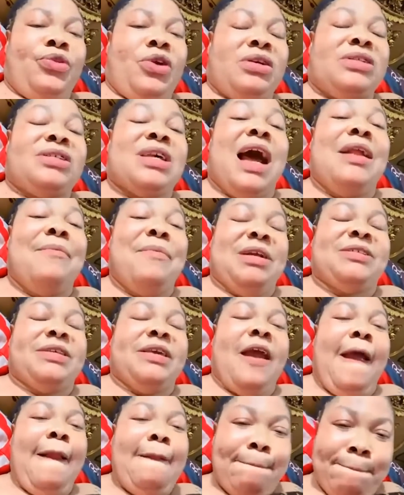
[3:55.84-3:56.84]
Sa ane me
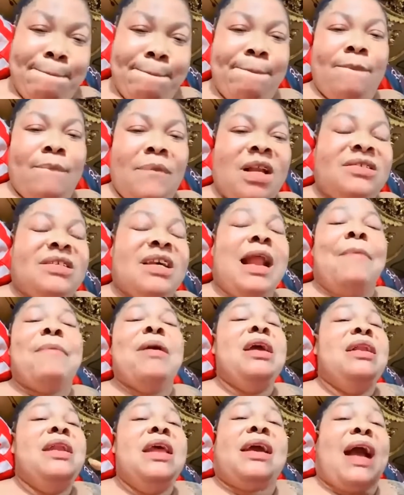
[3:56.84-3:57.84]
tiye, to
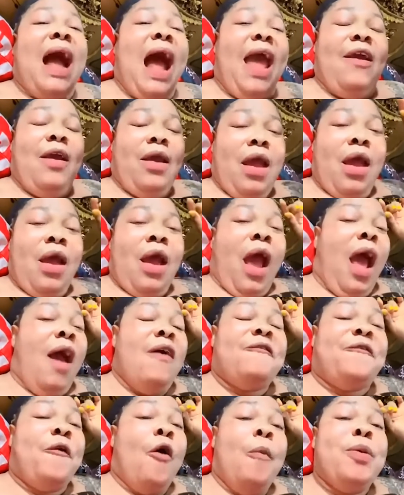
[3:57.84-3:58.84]
the mean Nikai
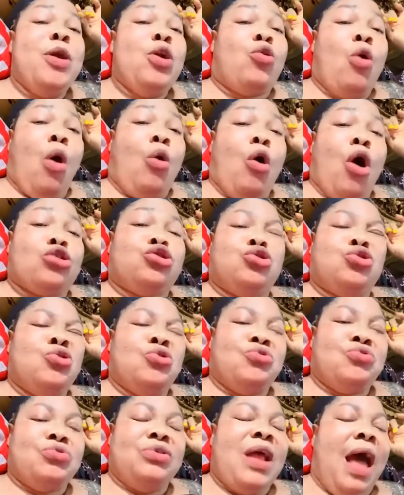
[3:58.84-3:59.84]
and for being caught
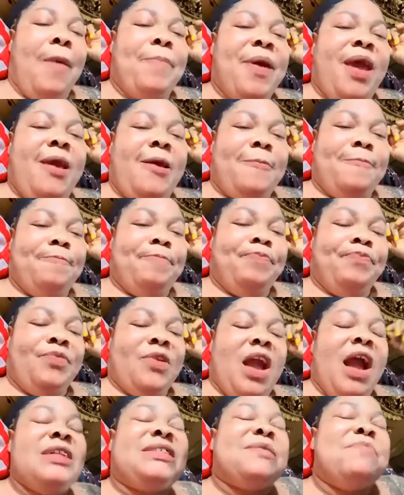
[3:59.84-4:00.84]
no. Dabi,
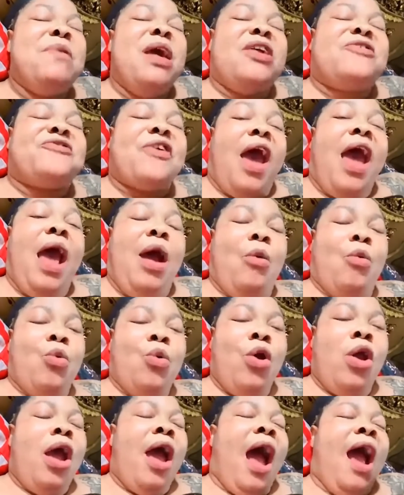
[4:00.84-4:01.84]
it's me
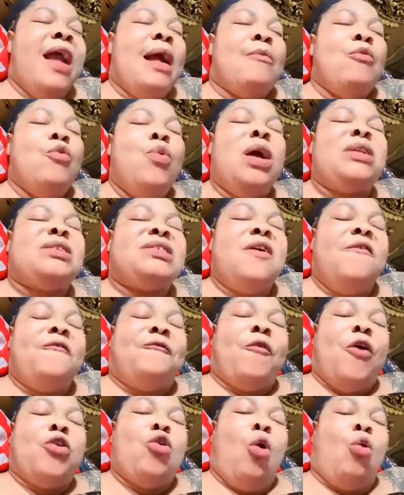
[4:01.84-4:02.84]
chow. I am
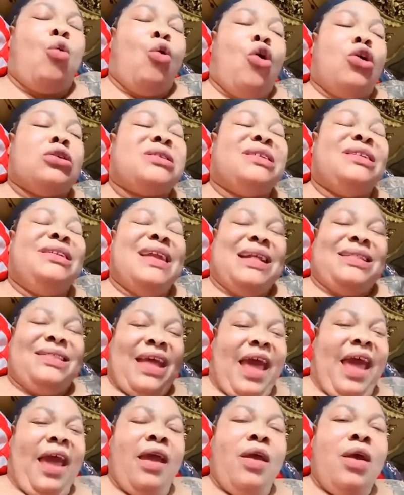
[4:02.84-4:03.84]
waiting for your court
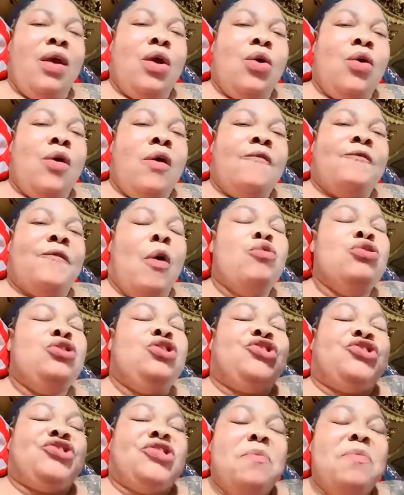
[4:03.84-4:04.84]
letter.
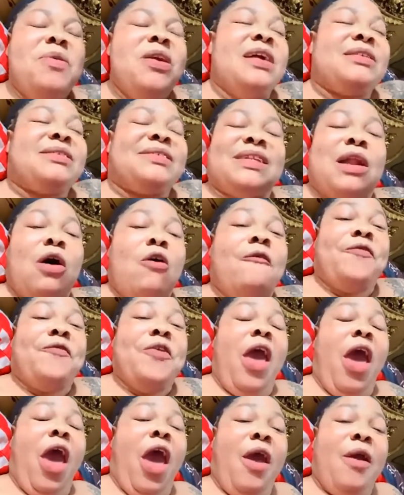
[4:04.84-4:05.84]
For Jimmy, it's
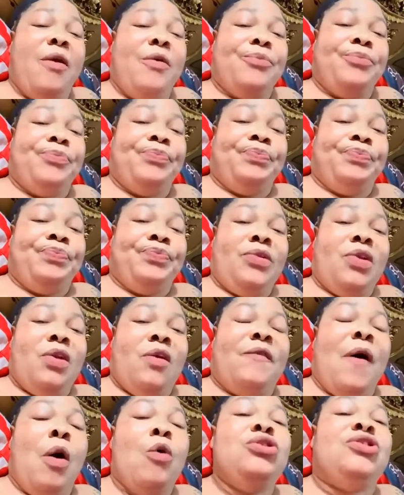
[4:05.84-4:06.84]
fear.
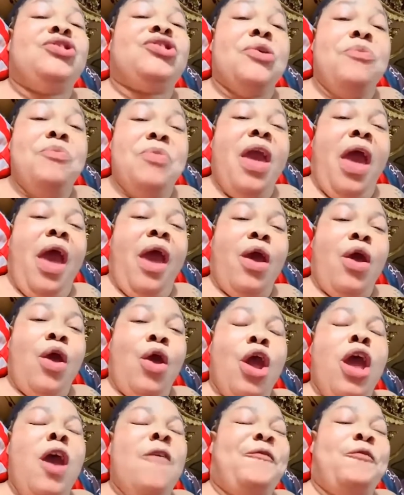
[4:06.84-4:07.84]
For Jimmy,
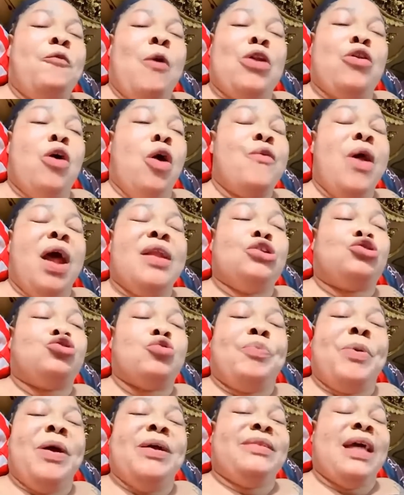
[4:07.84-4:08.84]
if you are not ready
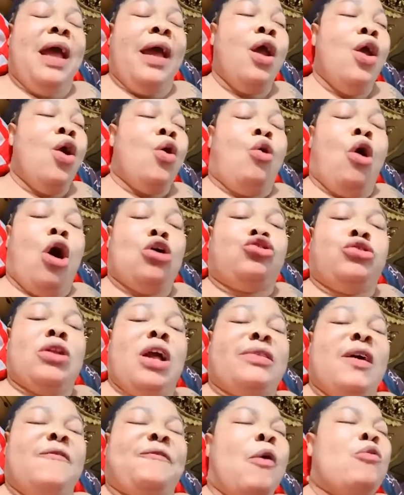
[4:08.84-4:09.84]
to bring the court
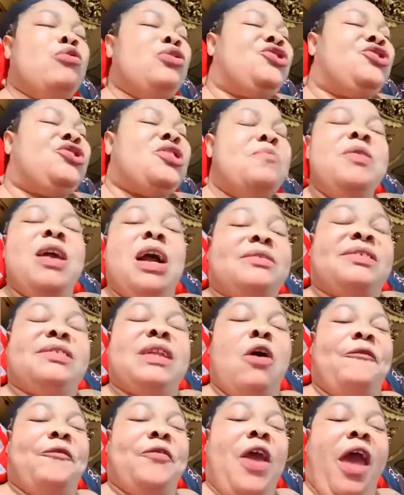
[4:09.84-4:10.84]
letter, for Jimmy,
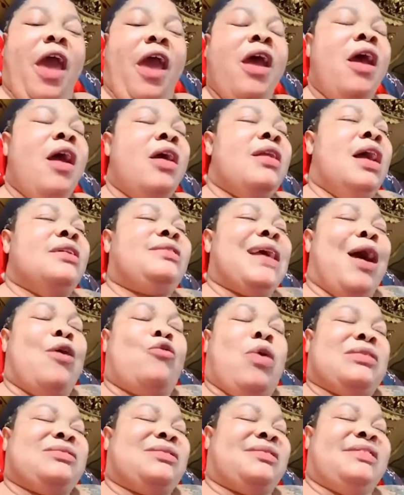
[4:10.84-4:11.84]
it's no fear.
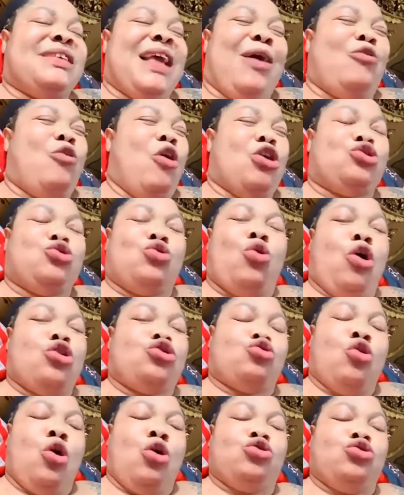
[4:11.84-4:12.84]
Nejan kwa siya court
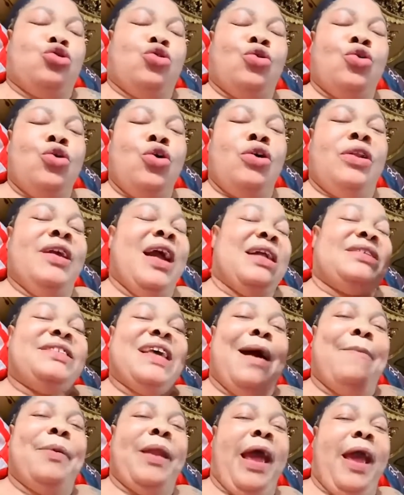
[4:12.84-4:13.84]
no. Ni
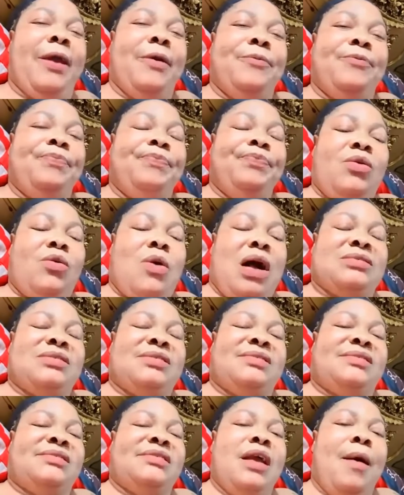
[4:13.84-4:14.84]
ati abre. Kwa
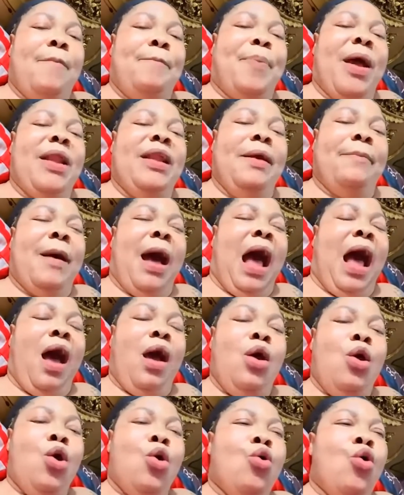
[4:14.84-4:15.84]
siya mpeni ba.
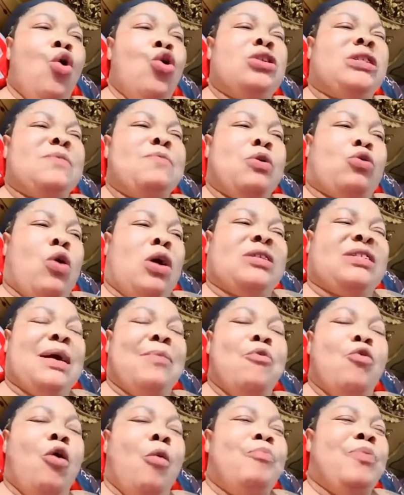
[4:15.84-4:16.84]
Uti mi kwa
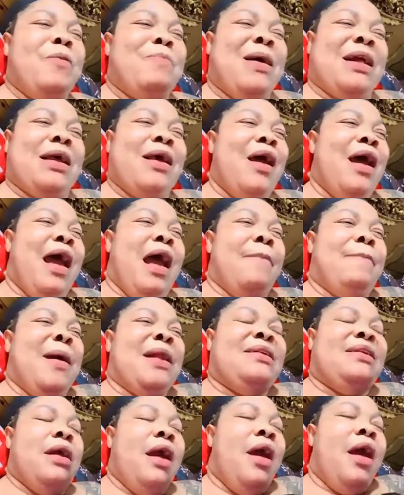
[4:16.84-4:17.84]
temu obi be.
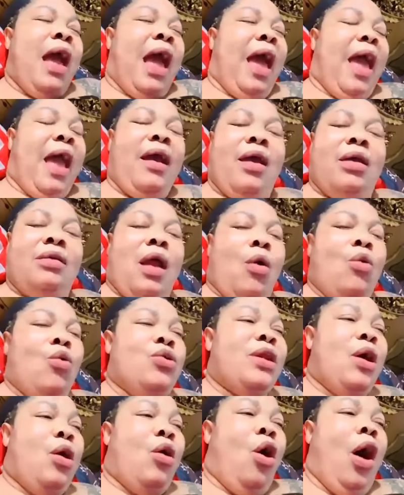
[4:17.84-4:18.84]
Ebe, hey, now
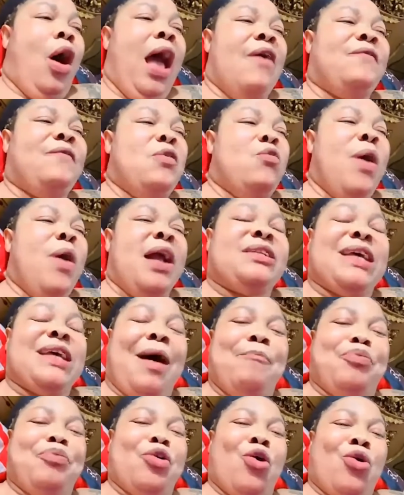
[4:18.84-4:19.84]
the whole heavyweight
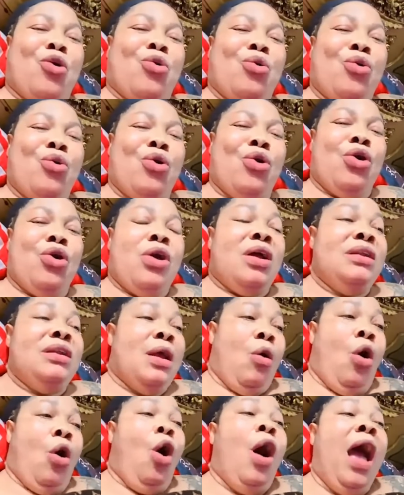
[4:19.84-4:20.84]
champion. The
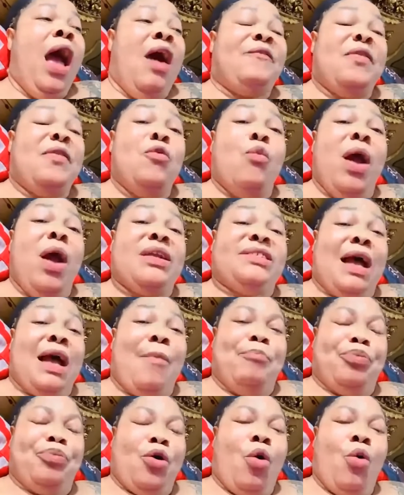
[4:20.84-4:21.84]
whole heavyweight
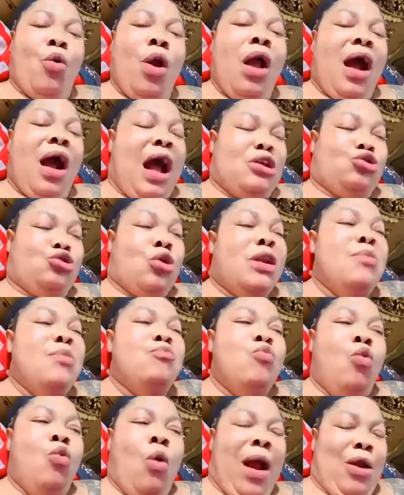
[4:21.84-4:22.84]
champion. Asoli
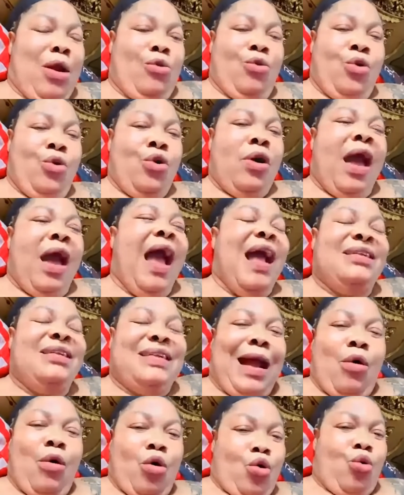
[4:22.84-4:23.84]
mwano. Eh,
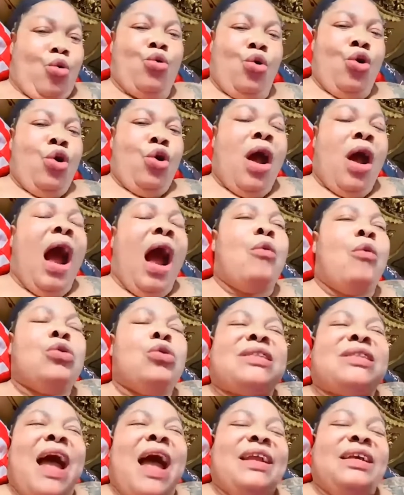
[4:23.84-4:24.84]
dahono. I will
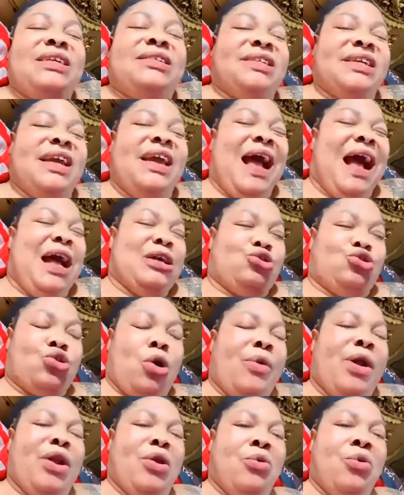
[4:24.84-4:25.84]
tarnish it. I'm
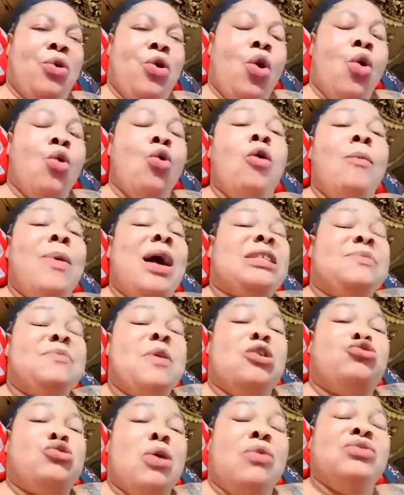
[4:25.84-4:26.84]
sorry, no. Who bet
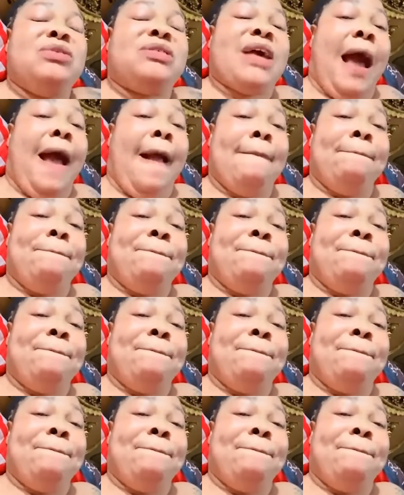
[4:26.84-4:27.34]
me to your Uska?